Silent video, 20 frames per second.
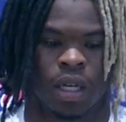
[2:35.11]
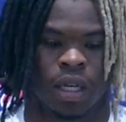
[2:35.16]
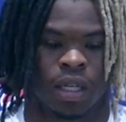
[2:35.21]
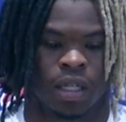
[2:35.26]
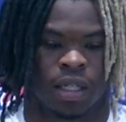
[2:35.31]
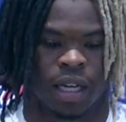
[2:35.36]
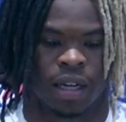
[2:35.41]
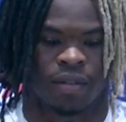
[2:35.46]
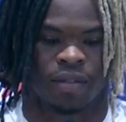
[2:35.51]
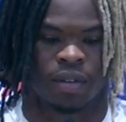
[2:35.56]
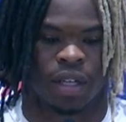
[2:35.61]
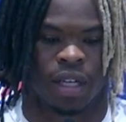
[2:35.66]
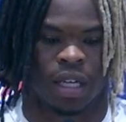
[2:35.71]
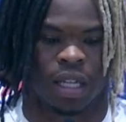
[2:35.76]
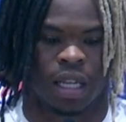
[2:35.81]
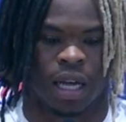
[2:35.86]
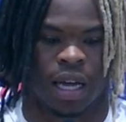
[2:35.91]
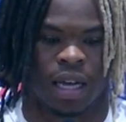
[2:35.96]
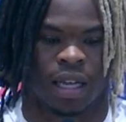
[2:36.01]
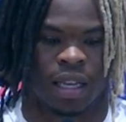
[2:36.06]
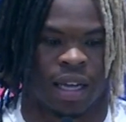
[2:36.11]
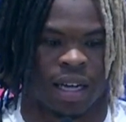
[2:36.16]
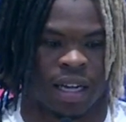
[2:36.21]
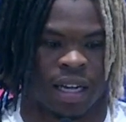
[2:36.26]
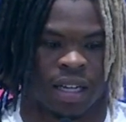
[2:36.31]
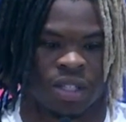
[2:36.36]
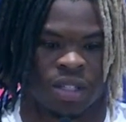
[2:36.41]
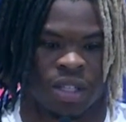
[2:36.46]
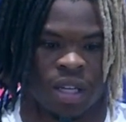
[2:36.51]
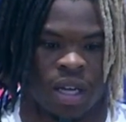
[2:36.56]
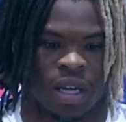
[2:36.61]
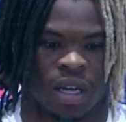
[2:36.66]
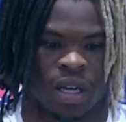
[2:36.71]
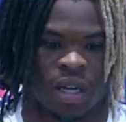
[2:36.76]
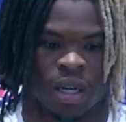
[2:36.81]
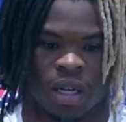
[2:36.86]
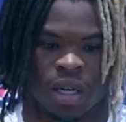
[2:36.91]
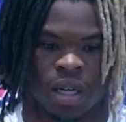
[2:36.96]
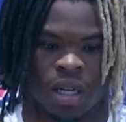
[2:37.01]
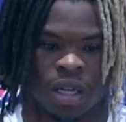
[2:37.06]
Definitely a lot. Like I say,
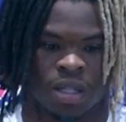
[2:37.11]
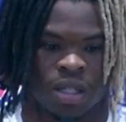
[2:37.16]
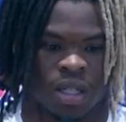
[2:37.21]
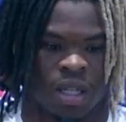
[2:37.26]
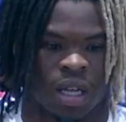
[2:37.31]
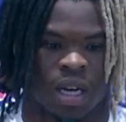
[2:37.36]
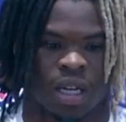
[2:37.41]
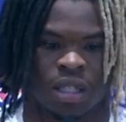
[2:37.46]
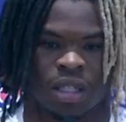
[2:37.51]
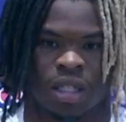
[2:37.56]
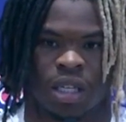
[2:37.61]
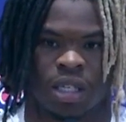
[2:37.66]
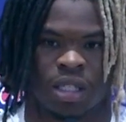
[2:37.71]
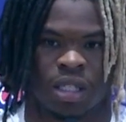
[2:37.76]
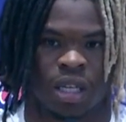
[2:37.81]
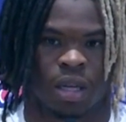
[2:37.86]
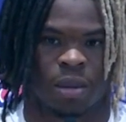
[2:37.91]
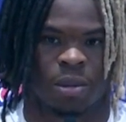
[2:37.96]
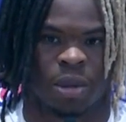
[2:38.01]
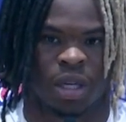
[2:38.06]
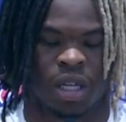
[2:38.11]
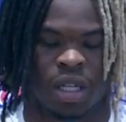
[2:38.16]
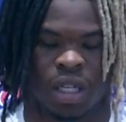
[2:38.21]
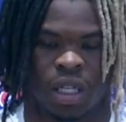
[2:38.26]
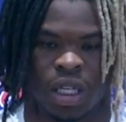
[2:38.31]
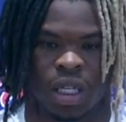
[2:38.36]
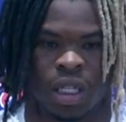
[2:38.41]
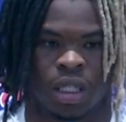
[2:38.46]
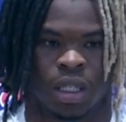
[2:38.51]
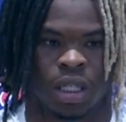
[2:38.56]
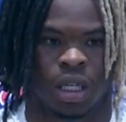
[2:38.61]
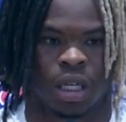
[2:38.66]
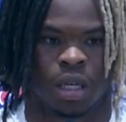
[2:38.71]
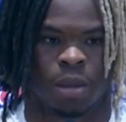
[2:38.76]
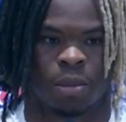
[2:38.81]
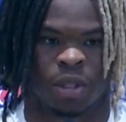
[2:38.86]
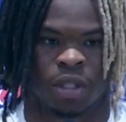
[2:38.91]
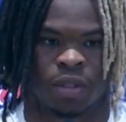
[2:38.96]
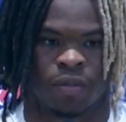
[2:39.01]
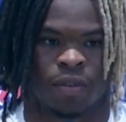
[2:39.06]
uh, it's a lot of things that could be cleaned up
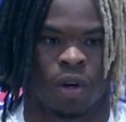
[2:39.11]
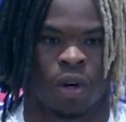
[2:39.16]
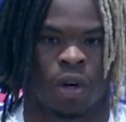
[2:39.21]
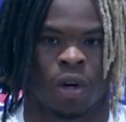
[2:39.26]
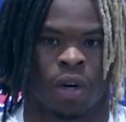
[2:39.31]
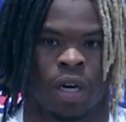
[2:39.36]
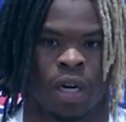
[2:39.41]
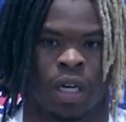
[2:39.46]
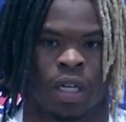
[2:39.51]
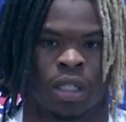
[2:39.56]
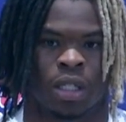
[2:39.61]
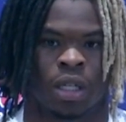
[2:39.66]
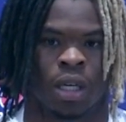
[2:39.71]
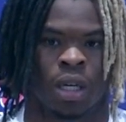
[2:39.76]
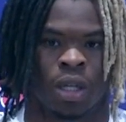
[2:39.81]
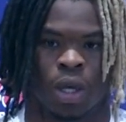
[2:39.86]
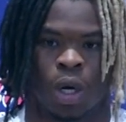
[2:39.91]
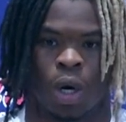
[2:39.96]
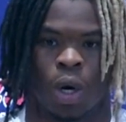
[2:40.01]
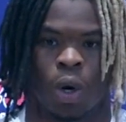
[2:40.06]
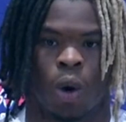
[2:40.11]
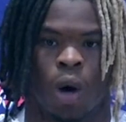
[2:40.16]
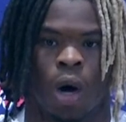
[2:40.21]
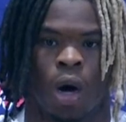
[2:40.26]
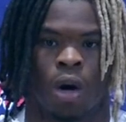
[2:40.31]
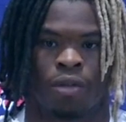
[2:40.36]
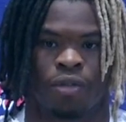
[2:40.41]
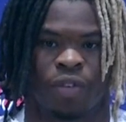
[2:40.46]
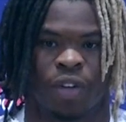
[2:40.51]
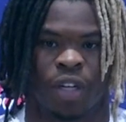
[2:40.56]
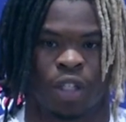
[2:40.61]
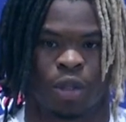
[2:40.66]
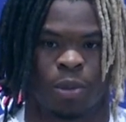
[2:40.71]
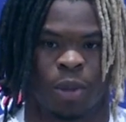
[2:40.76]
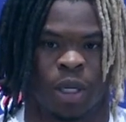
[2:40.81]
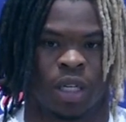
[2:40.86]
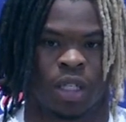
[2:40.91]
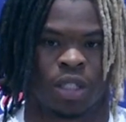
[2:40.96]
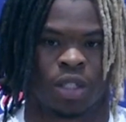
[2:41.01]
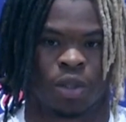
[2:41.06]
as far as the whole offense,
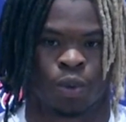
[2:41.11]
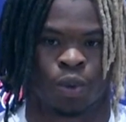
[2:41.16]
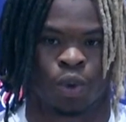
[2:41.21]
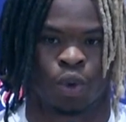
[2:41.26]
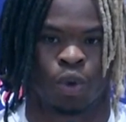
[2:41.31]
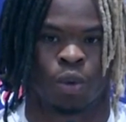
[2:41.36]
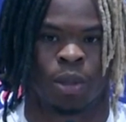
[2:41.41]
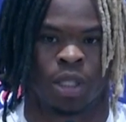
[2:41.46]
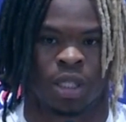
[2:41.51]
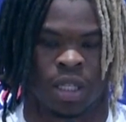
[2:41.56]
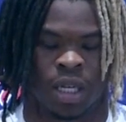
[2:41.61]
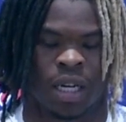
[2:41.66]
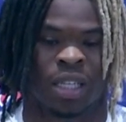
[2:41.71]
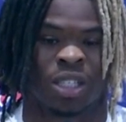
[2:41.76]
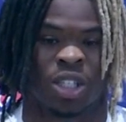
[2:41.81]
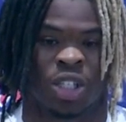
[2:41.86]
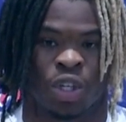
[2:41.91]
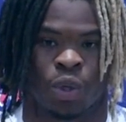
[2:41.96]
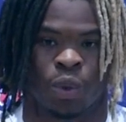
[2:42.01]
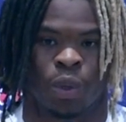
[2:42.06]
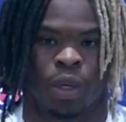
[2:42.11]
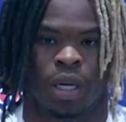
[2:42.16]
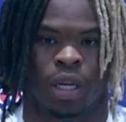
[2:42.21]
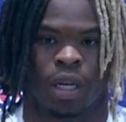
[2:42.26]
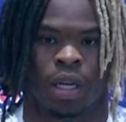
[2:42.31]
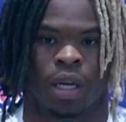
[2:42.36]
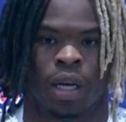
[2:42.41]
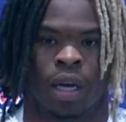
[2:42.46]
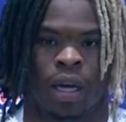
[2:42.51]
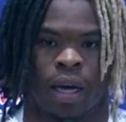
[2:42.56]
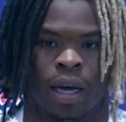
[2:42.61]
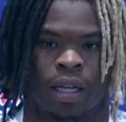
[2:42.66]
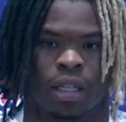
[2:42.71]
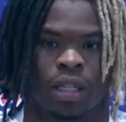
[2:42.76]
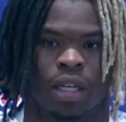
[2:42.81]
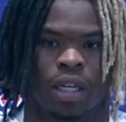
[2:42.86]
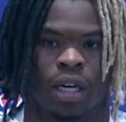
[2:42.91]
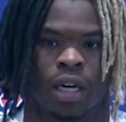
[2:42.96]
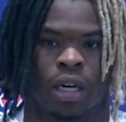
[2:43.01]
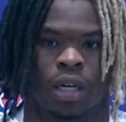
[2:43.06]
but as a room, as, as a unit, I
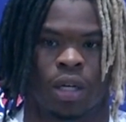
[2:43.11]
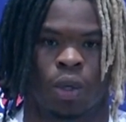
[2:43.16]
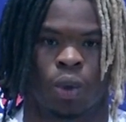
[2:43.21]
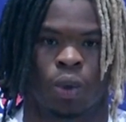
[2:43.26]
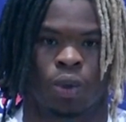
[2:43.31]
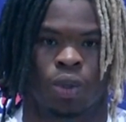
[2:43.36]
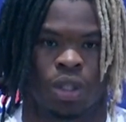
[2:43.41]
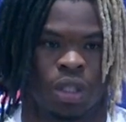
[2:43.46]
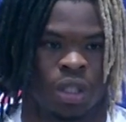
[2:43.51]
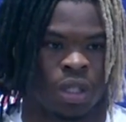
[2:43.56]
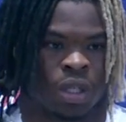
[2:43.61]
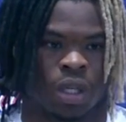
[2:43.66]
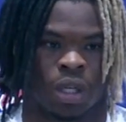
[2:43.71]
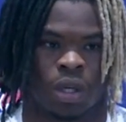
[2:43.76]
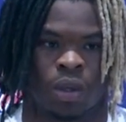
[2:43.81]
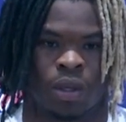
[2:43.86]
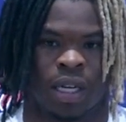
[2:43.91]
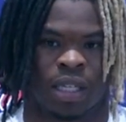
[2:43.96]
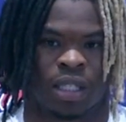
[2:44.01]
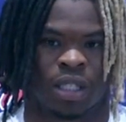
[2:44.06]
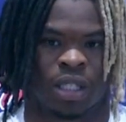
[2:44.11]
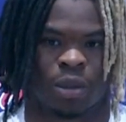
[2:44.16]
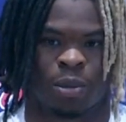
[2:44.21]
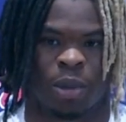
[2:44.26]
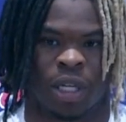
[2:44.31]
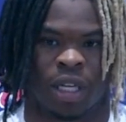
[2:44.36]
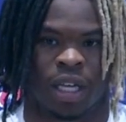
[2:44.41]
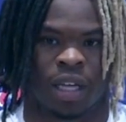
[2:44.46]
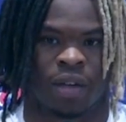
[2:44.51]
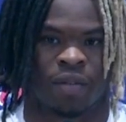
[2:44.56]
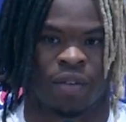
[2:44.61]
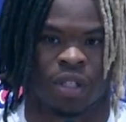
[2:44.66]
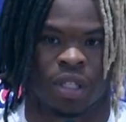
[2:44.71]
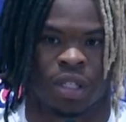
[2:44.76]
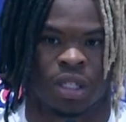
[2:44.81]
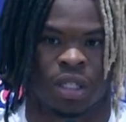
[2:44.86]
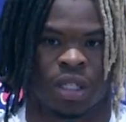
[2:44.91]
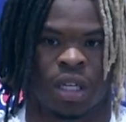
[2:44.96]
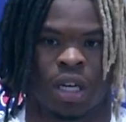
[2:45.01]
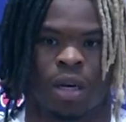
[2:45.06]
think our coach, you know, that's his big emphasis
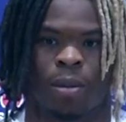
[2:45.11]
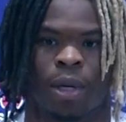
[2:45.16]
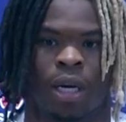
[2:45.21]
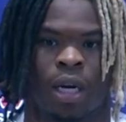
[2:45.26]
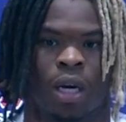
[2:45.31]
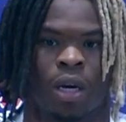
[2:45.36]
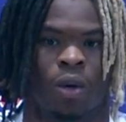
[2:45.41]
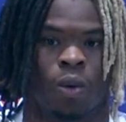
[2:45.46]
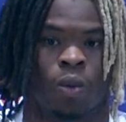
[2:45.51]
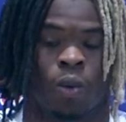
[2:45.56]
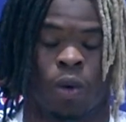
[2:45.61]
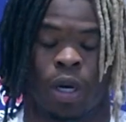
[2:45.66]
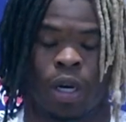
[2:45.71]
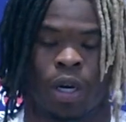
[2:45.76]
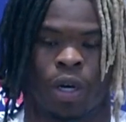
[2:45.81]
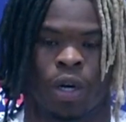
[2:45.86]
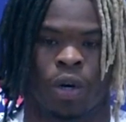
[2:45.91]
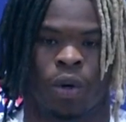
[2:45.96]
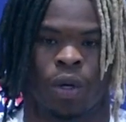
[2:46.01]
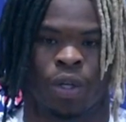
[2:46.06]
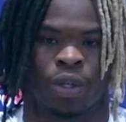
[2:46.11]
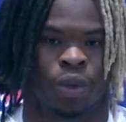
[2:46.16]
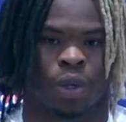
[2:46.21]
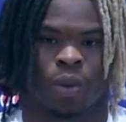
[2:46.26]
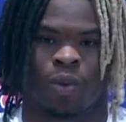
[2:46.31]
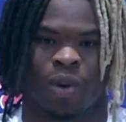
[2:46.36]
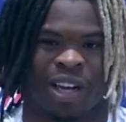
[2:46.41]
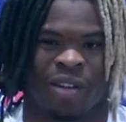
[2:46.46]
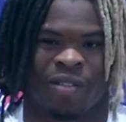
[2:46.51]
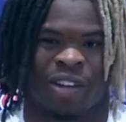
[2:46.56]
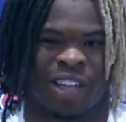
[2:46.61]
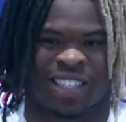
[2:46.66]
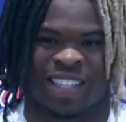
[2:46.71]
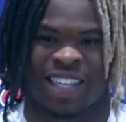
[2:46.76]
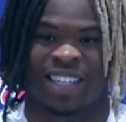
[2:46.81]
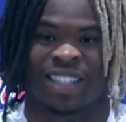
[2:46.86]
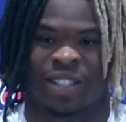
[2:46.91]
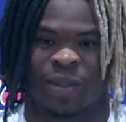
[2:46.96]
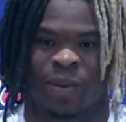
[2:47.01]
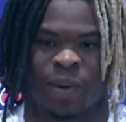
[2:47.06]
is coming out 1 0 and doing whatever it
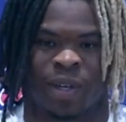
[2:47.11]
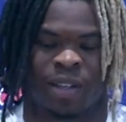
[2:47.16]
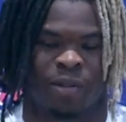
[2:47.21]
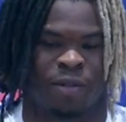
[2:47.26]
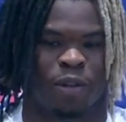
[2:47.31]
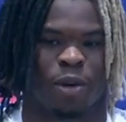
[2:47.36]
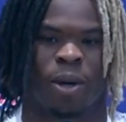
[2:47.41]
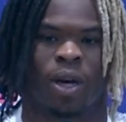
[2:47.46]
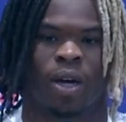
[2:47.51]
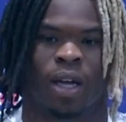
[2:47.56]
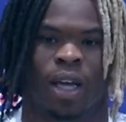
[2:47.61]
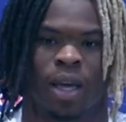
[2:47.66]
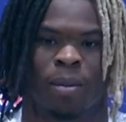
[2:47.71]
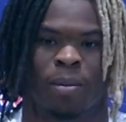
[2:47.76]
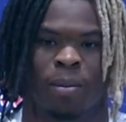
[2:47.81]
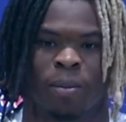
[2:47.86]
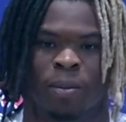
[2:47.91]
takes to win the football game.